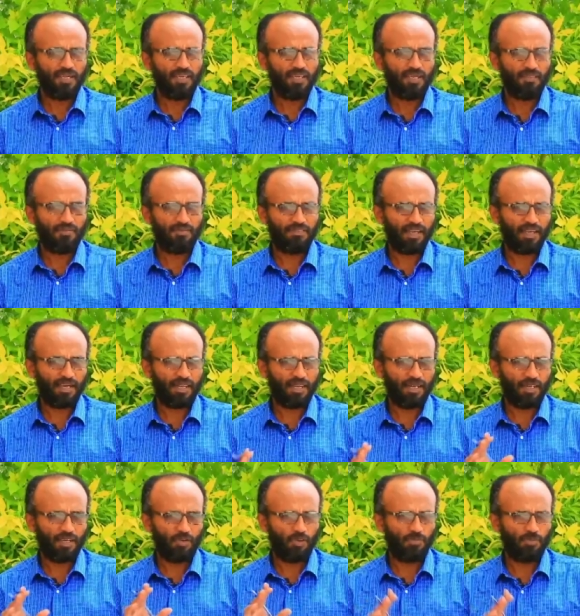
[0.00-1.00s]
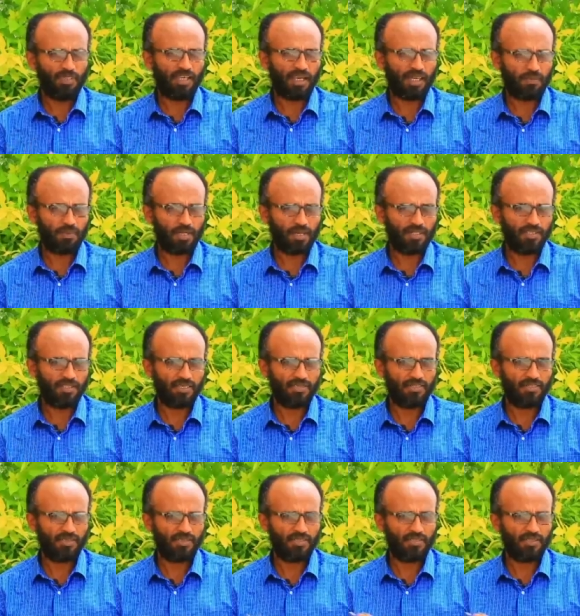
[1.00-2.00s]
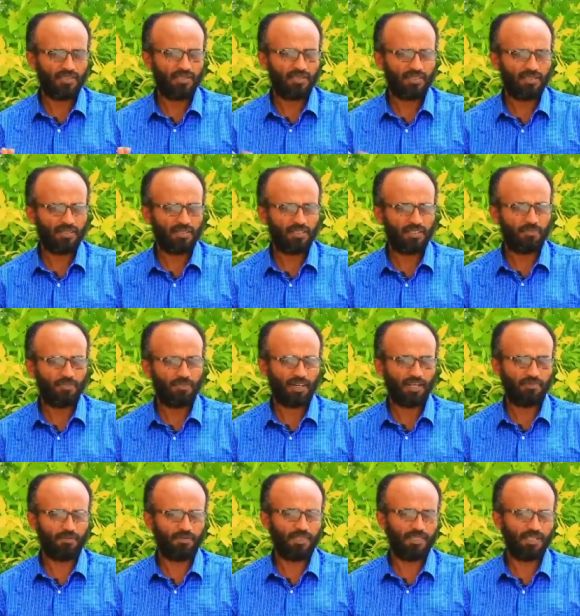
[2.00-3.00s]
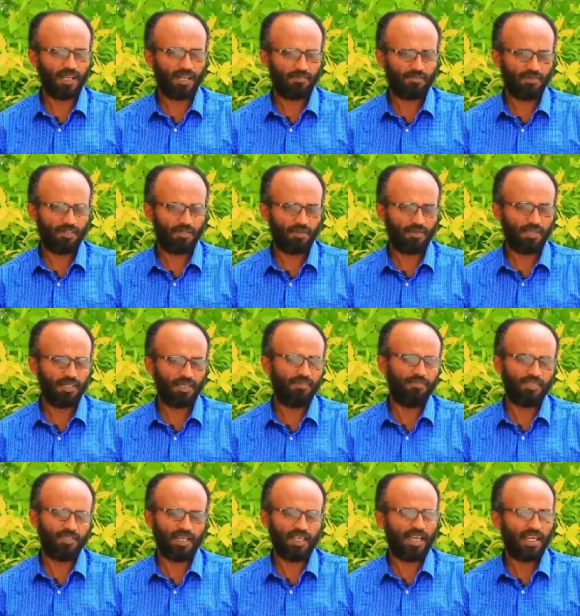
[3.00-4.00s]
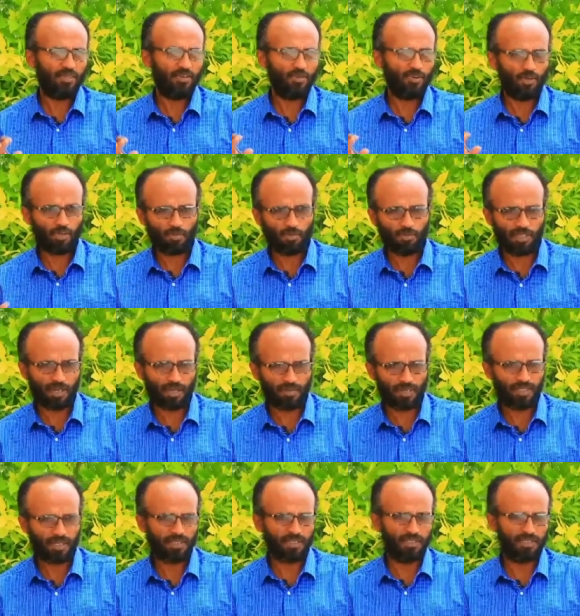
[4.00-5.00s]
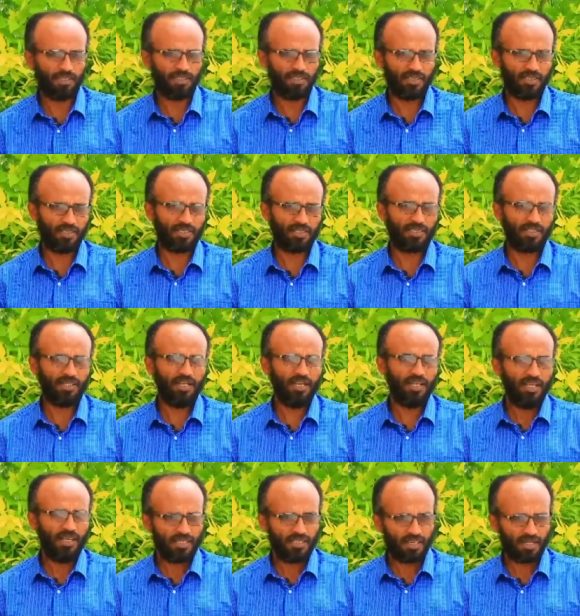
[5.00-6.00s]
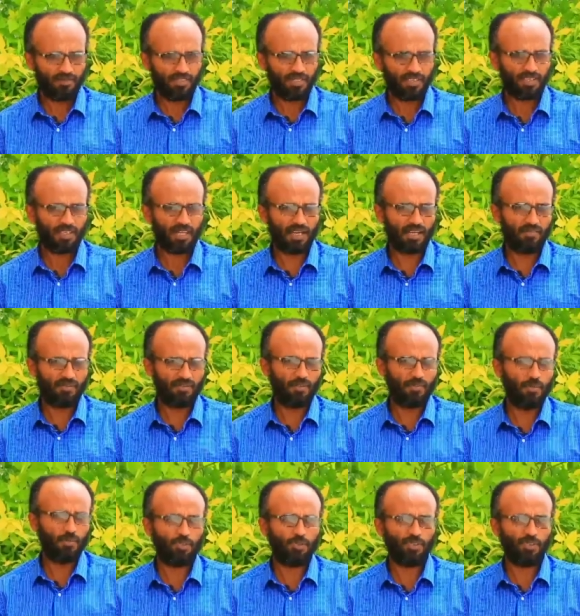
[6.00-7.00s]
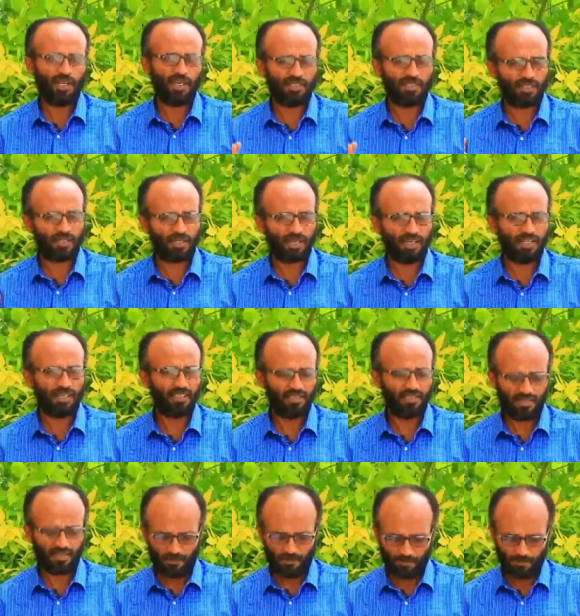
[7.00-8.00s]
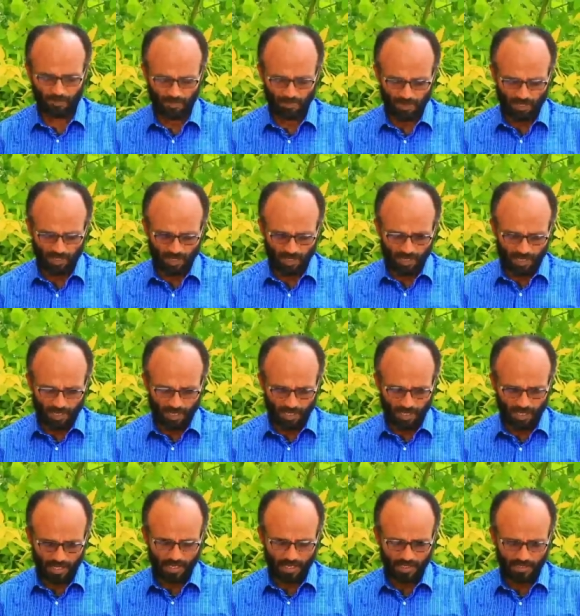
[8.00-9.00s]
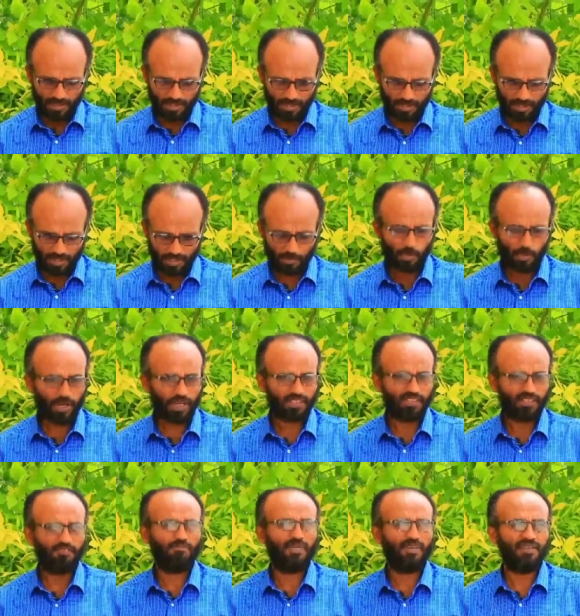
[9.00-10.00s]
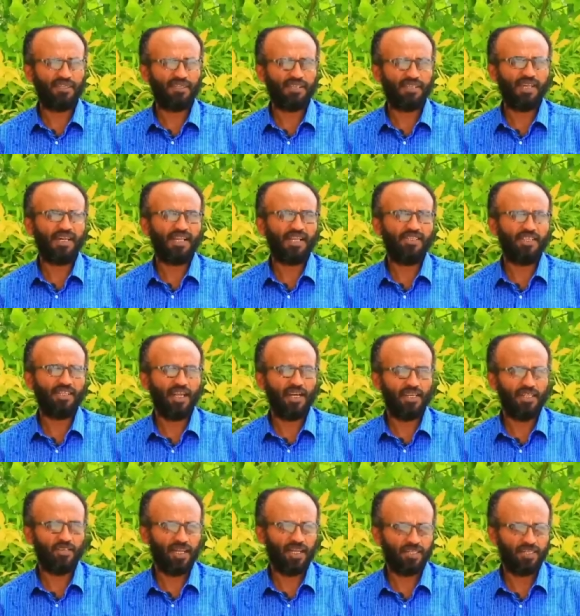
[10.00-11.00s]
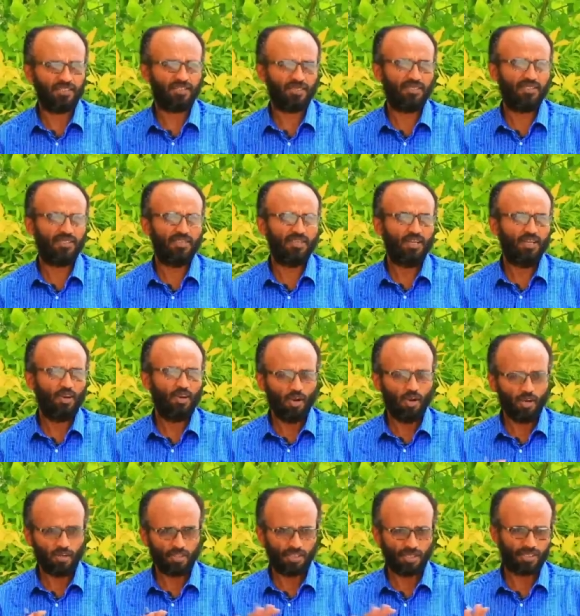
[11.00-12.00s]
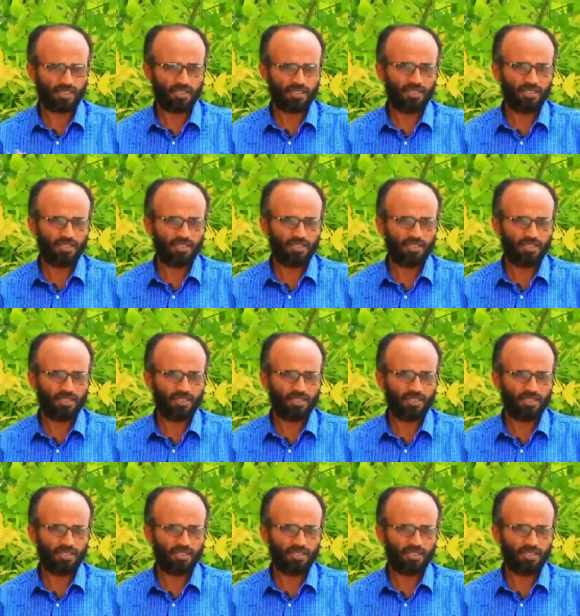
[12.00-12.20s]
if the communicable disease departments are available, if the non-communicable disease services are available, nutritional screening and reproductive, maternal and child health, all this.